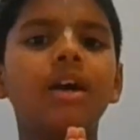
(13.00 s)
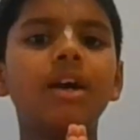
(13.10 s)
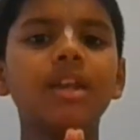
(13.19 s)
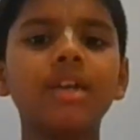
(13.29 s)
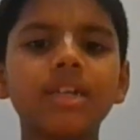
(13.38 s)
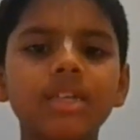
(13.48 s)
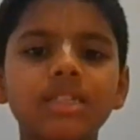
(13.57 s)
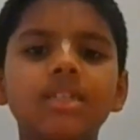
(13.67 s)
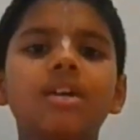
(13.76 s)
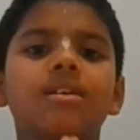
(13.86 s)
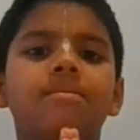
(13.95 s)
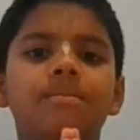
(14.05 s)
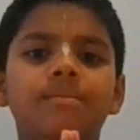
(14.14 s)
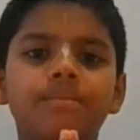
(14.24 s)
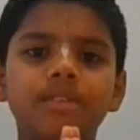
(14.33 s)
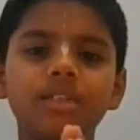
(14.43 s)
Hare Krishna.
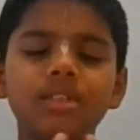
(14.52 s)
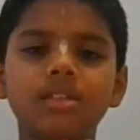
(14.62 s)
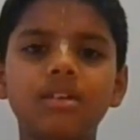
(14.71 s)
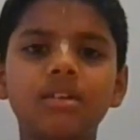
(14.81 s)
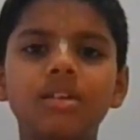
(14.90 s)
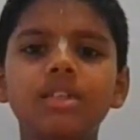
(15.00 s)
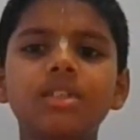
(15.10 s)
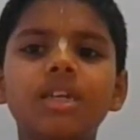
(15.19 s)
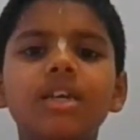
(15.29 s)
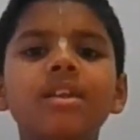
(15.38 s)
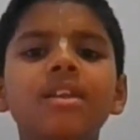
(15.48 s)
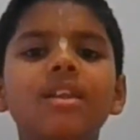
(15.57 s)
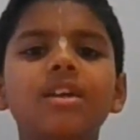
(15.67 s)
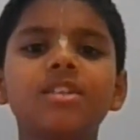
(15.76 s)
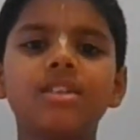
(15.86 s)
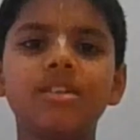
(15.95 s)
This is the second
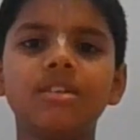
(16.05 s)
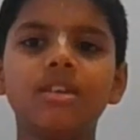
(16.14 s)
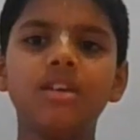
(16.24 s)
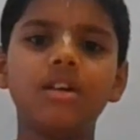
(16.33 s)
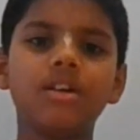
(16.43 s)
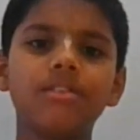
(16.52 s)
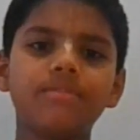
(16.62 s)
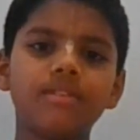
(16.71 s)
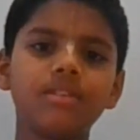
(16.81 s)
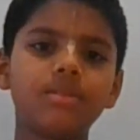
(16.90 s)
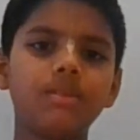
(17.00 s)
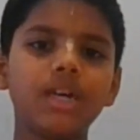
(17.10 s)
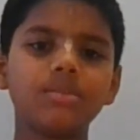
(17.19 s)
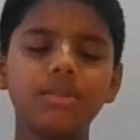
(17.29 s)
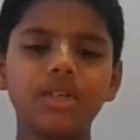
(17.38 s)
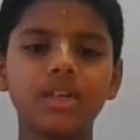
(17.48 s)
lesson of
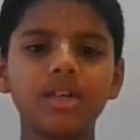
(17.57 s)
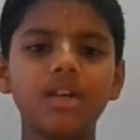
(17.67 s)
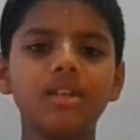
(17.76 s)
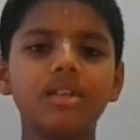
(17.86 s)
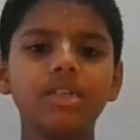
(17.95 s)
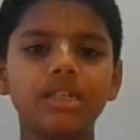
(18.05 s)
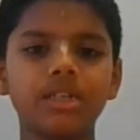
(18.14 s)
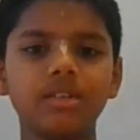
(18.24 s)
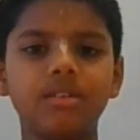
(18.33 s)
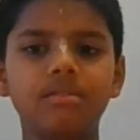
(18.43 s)
Splash Mridanga Learning.